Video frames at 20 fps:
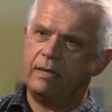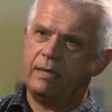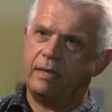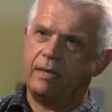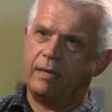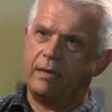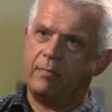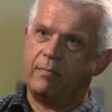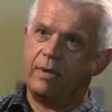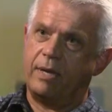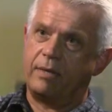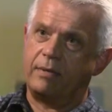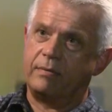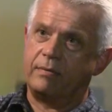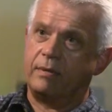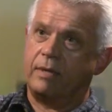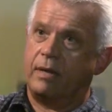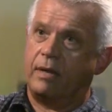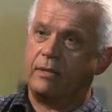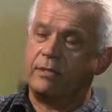but
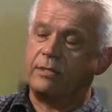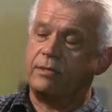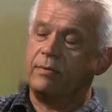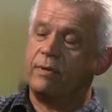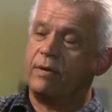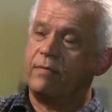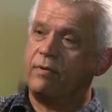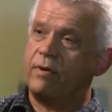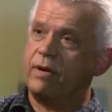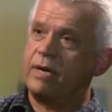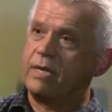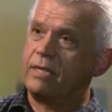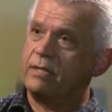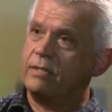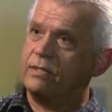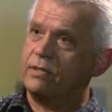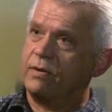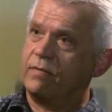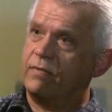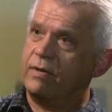also in a very
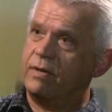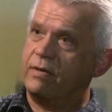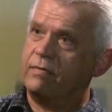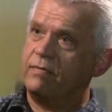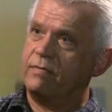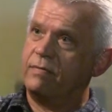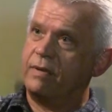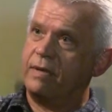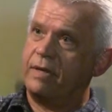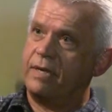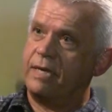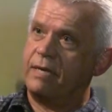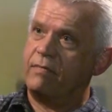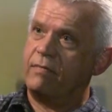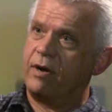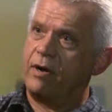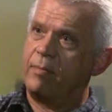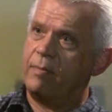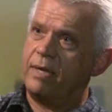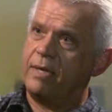conservative
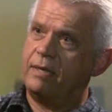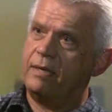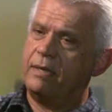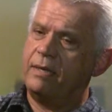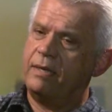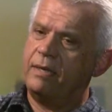environment.